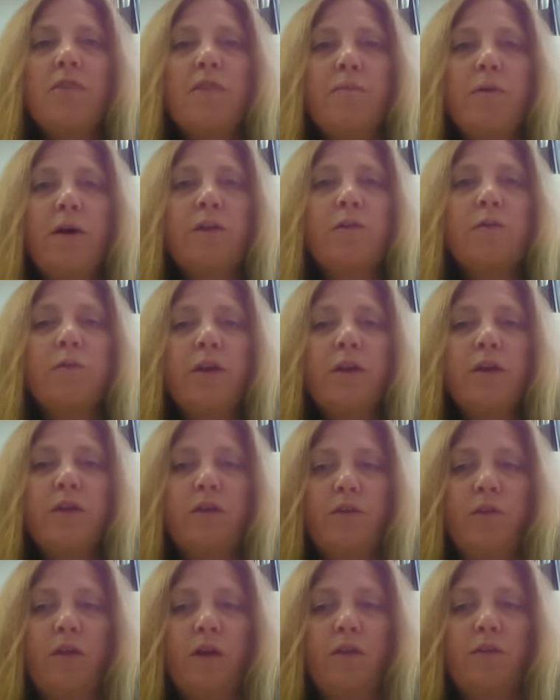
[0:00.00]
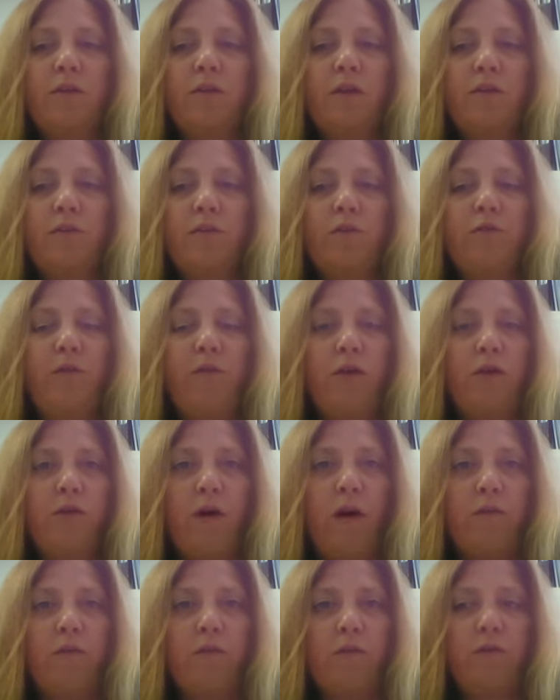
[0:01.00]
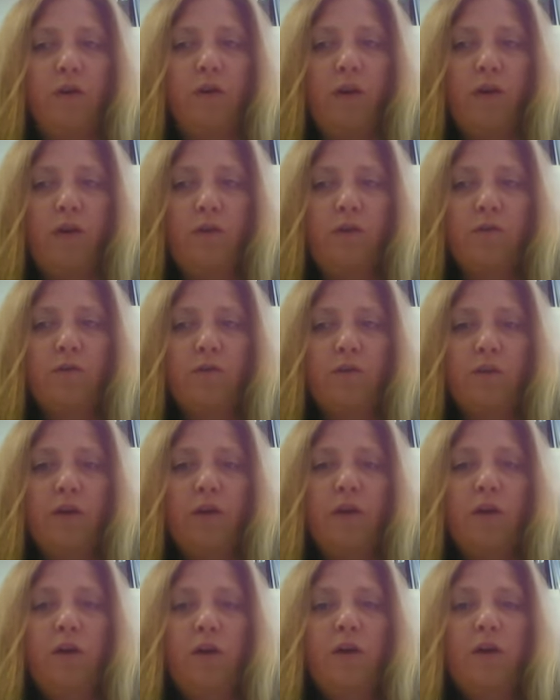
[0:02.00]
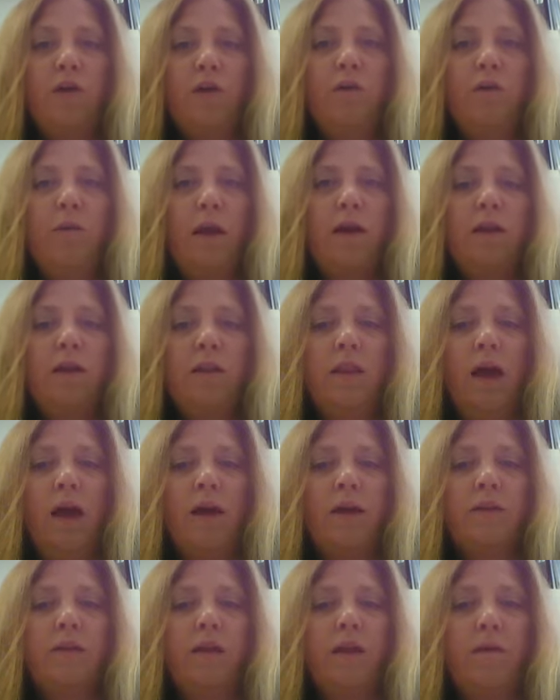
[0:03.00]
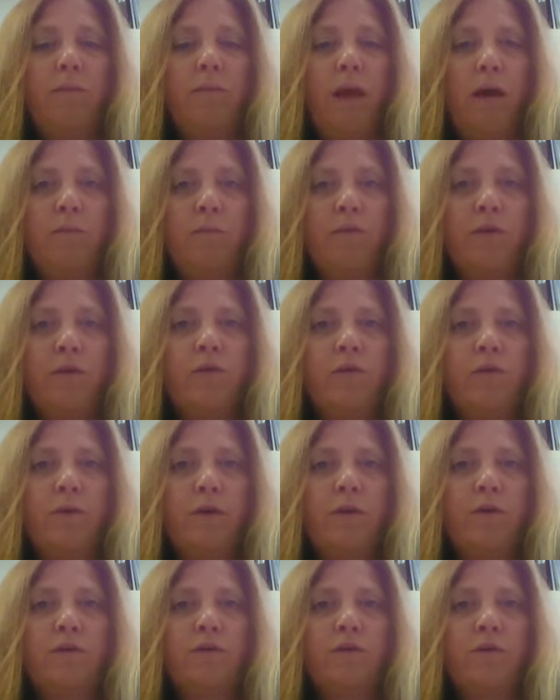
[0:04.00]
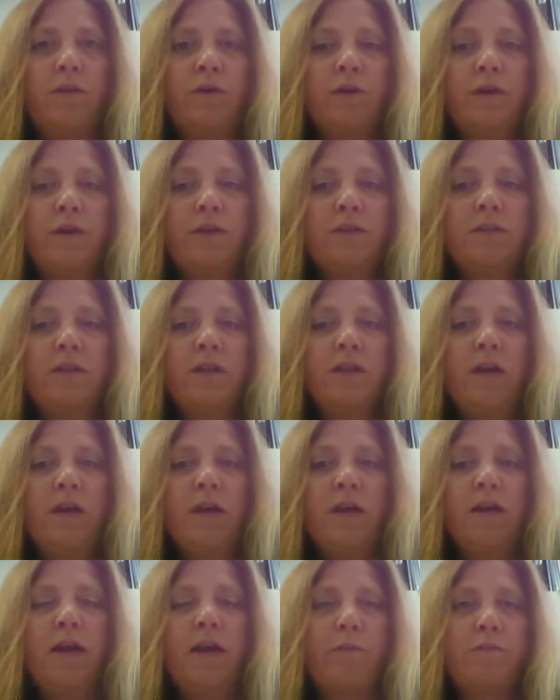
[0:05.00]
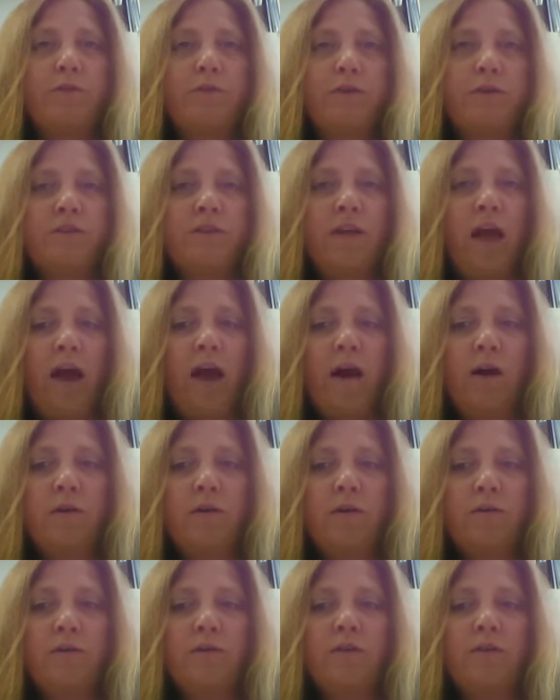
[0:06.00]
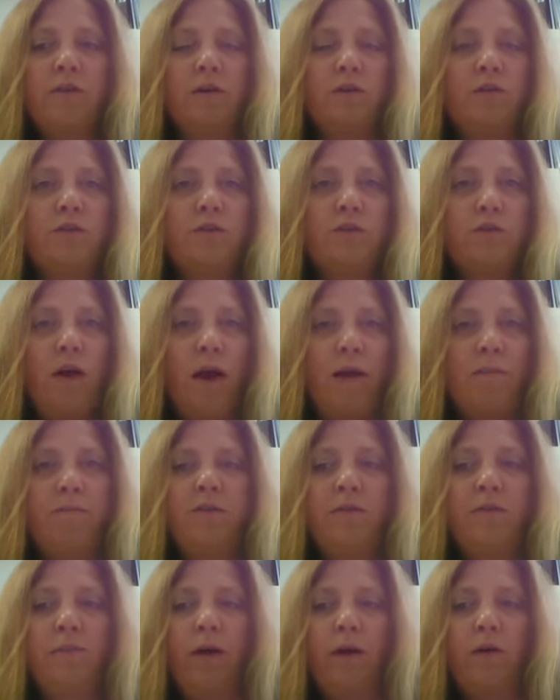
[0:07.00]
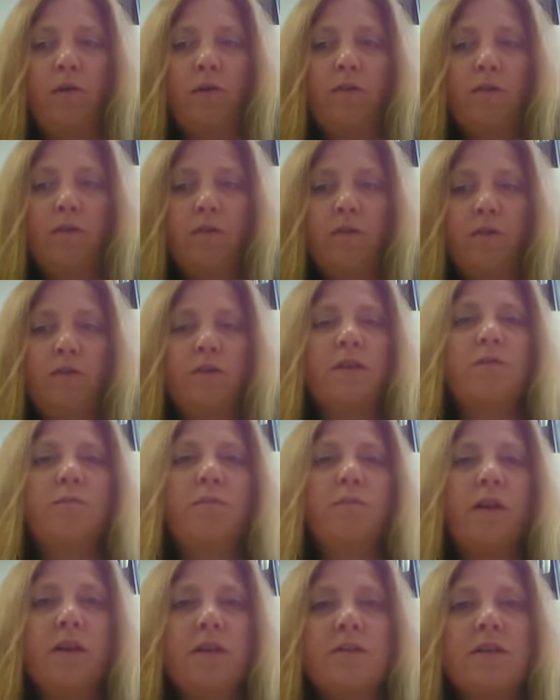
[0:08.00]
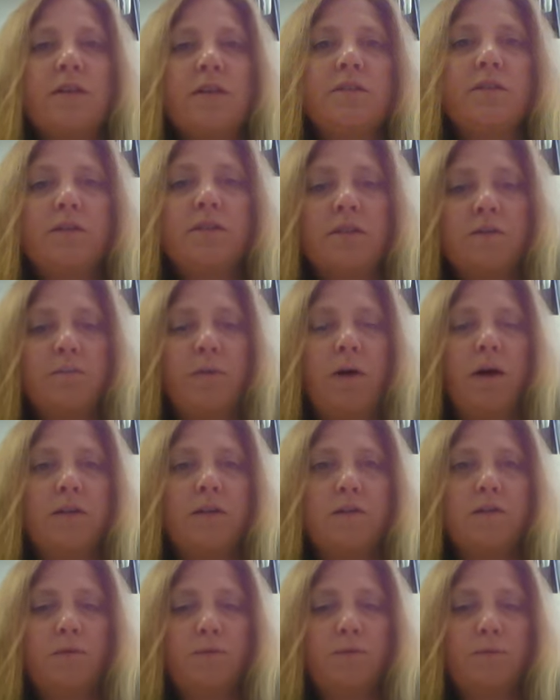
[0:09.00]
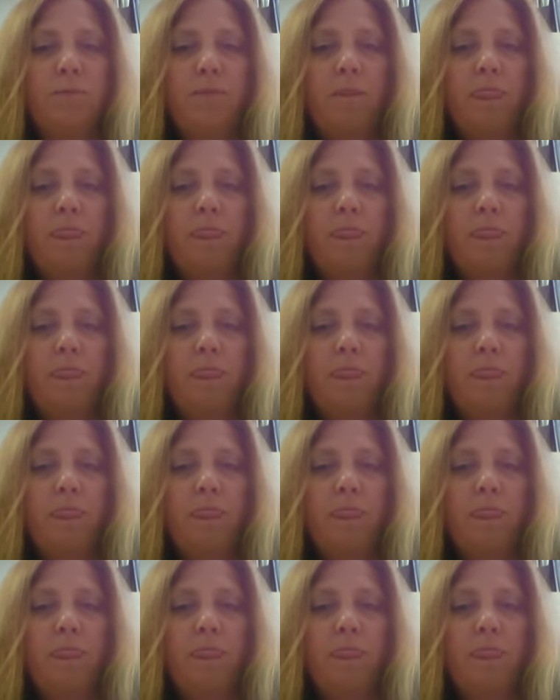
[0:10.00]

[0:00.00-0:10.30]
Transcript: The best way to do this is through photographs or videos. You may collect pamphlets or brochures, capture sounds, or describe smells. Use as many senses as possible.